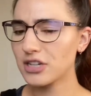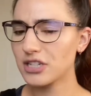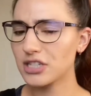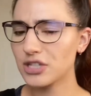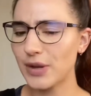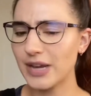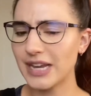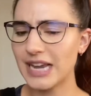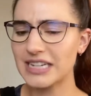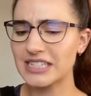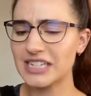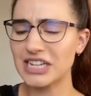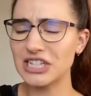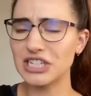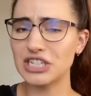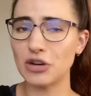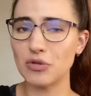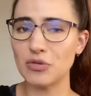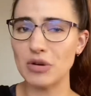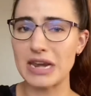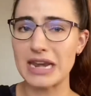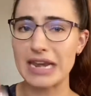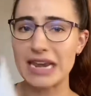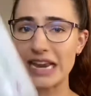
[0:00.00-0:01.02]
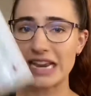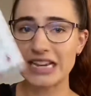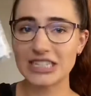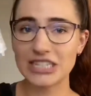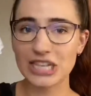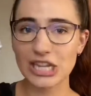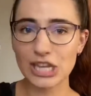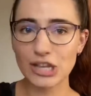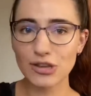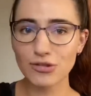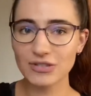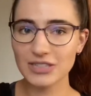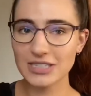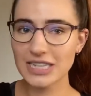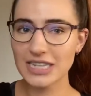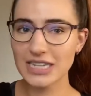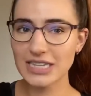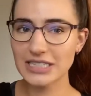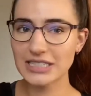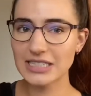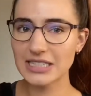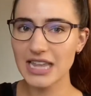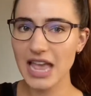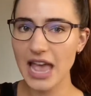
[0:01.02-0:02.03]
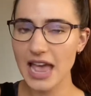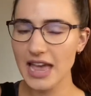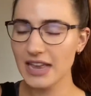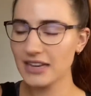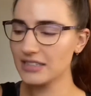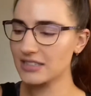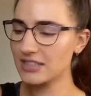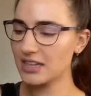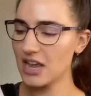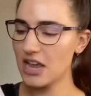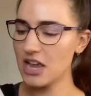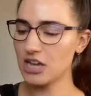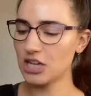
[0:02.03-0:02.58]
so I guess I don't need to use this yet.